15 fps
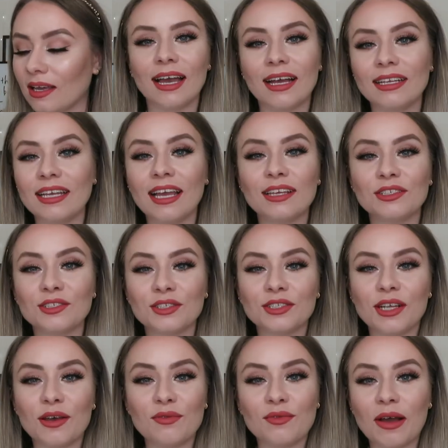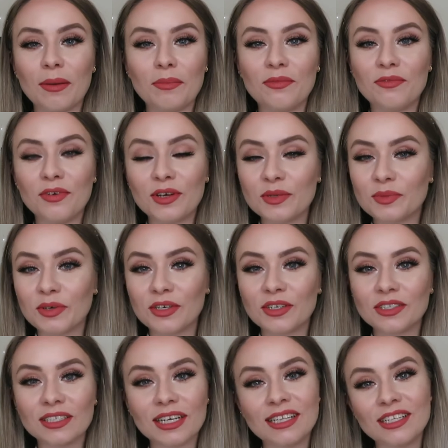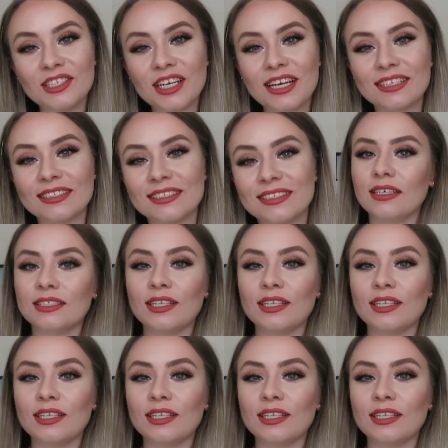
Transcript: and yeah it's just a fab first product in the chest